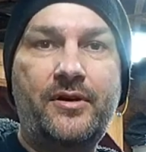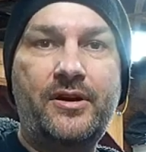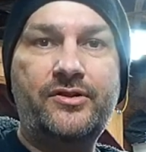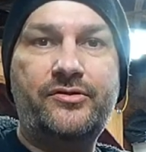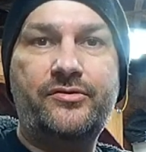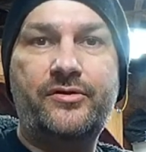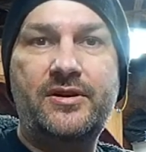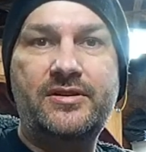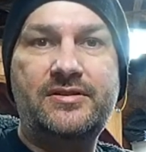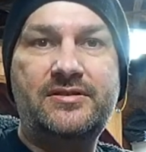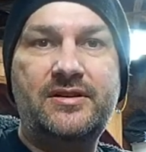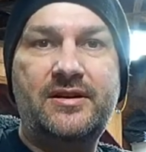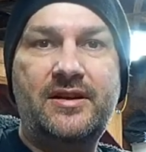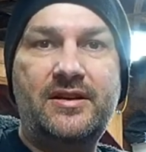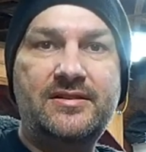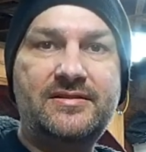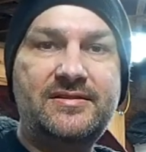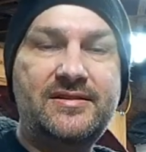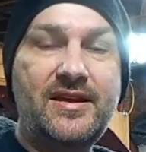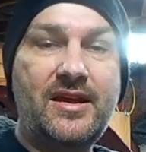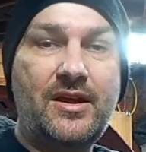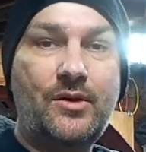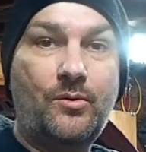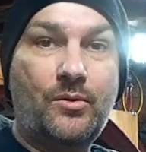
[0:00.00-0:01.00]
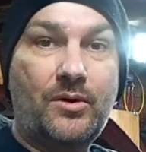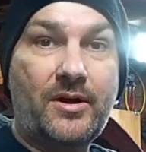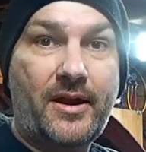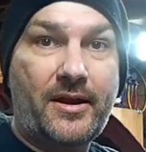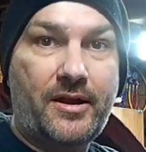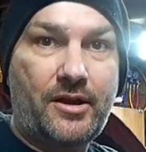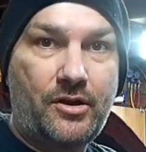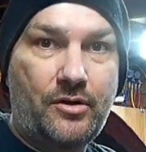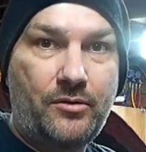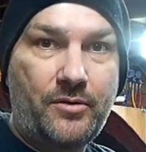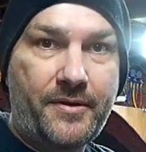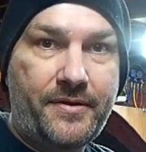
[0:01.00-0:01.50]
interested in seeing where I
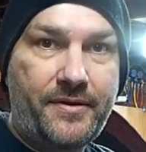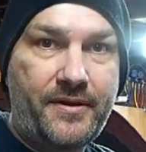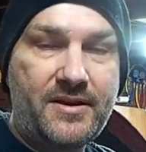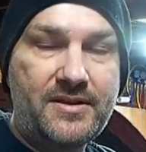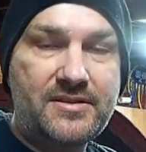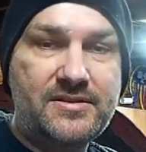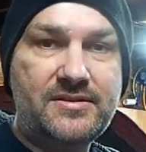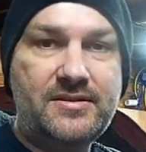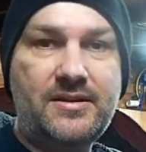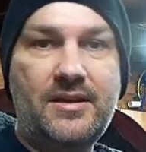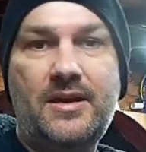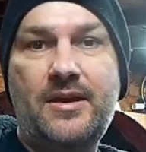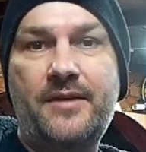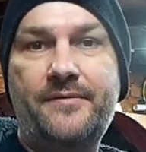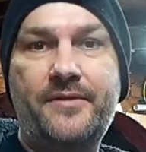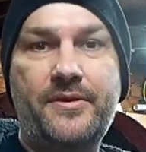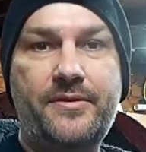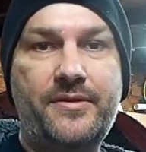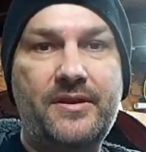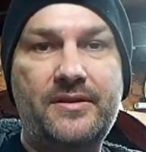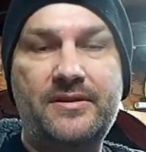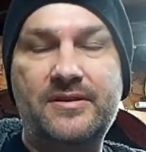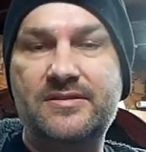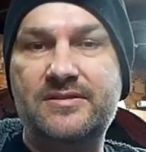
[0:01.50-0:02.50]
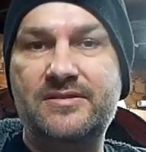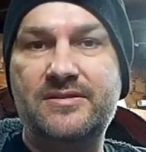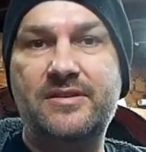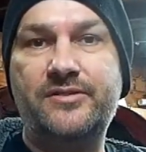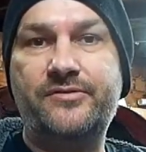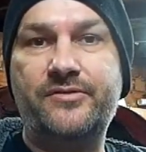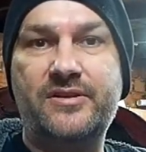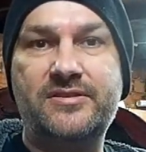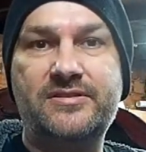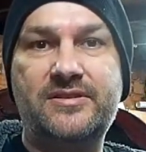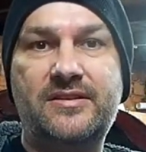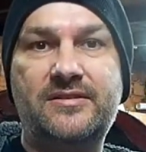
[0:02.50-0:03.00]
go with this, uh, if you think this is an
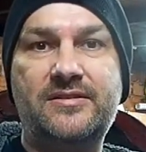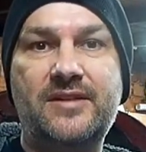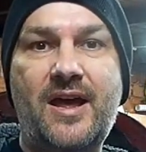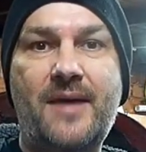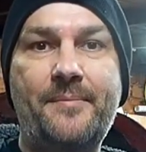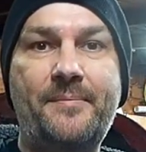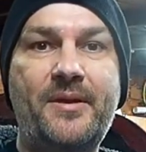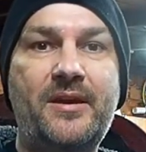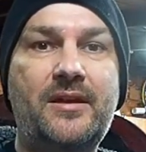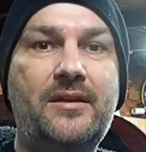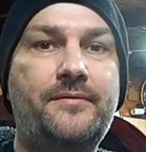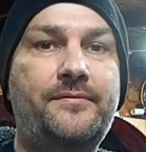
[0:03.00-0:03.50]
interesting topic,